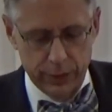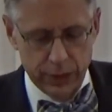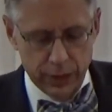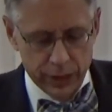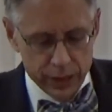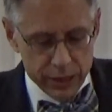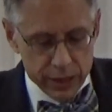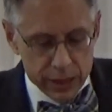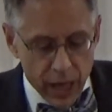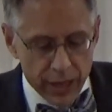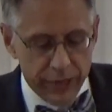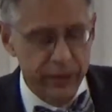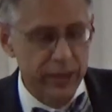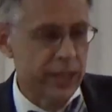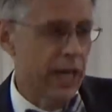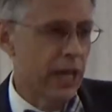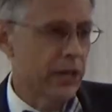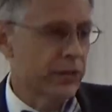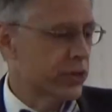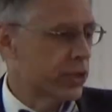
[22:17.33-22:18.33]
Nothing
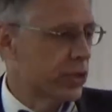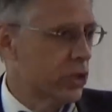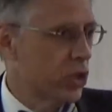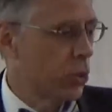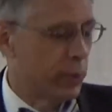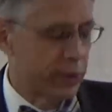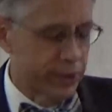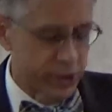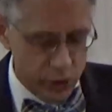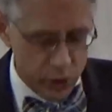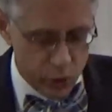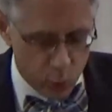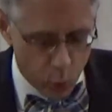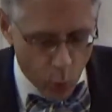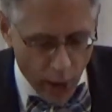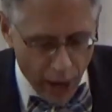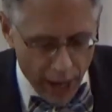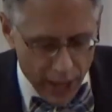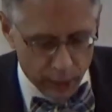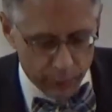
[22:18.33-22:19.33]
else to do but to
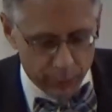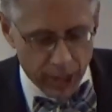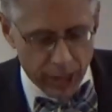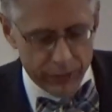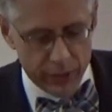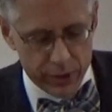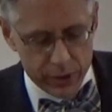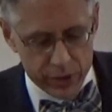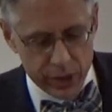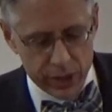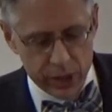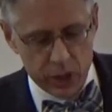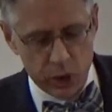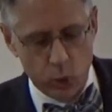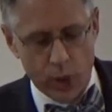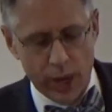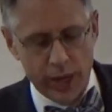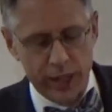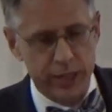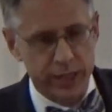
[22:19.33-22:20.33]
dwell upon their
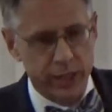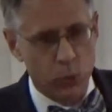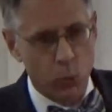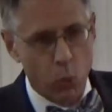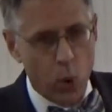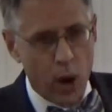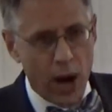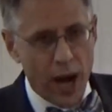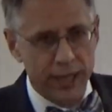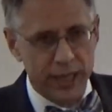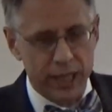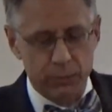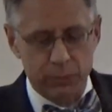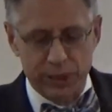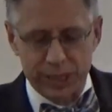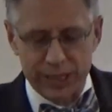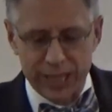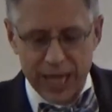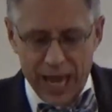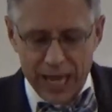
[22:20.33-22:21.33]
situation and why they'd
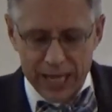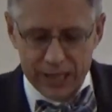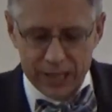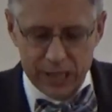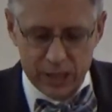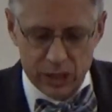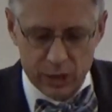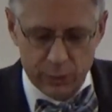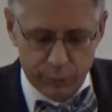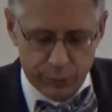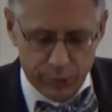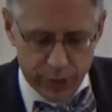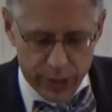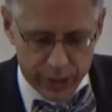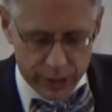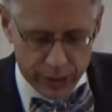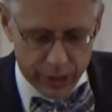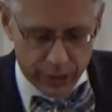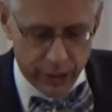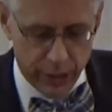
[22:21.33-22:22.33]
been cast into
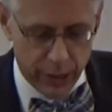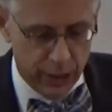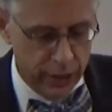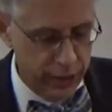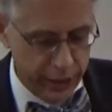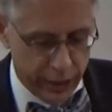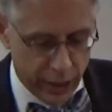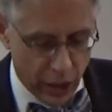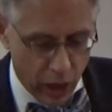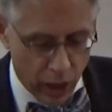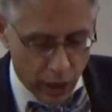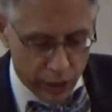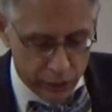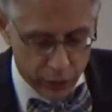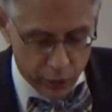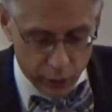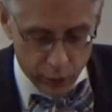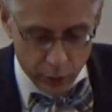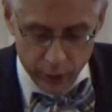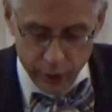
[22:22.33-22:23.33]
prison. They all
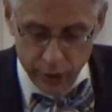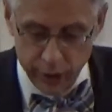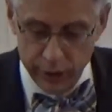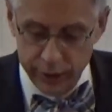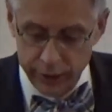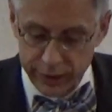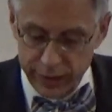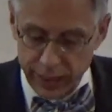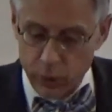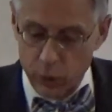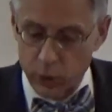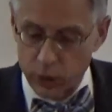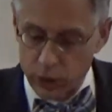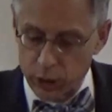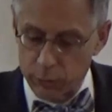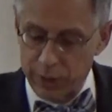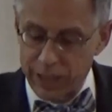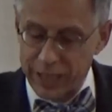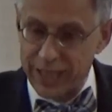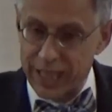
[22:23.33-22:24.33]
knew that they were going to
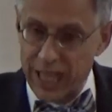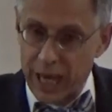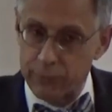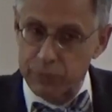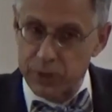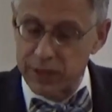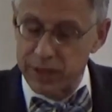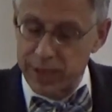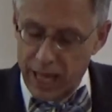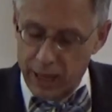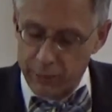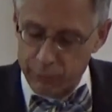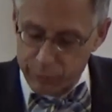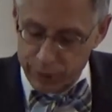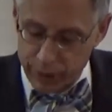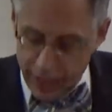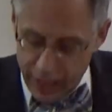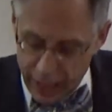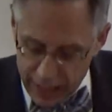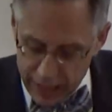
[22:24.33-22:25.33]
be kept in that
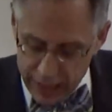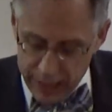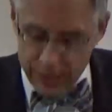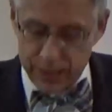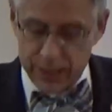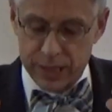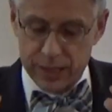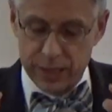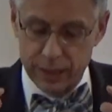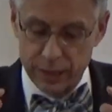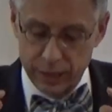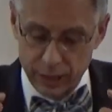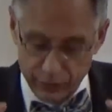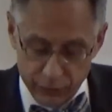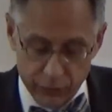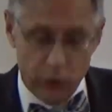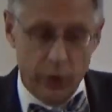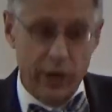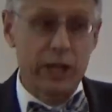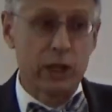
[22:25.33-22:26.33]
place
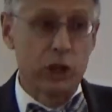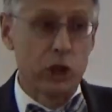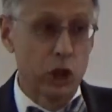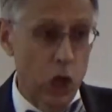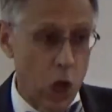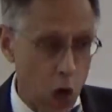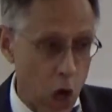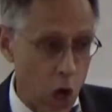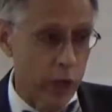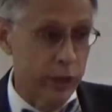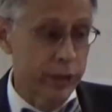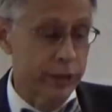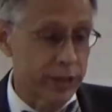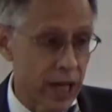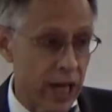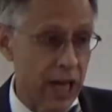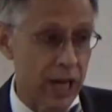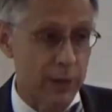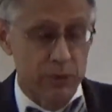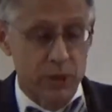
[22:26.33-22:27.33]
for a long
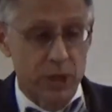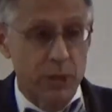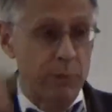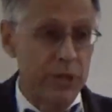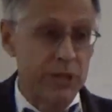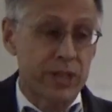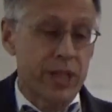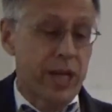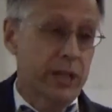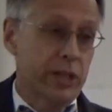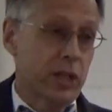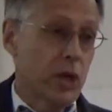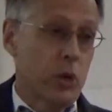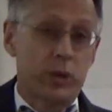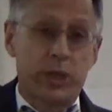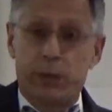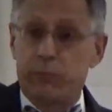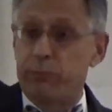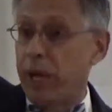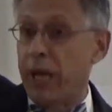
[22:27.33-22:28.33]
time. Somebody's got to go
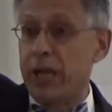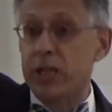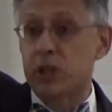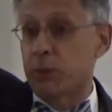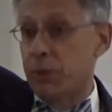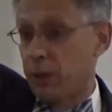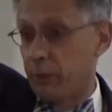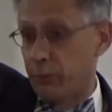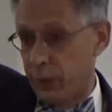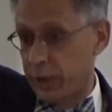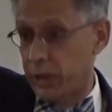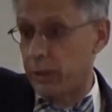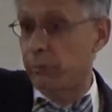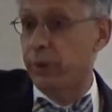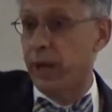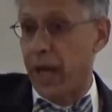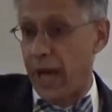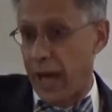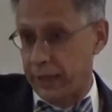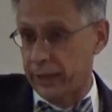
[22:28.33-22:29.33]
get Benjamin and bring him
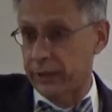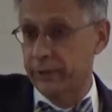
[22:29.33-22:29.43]
back.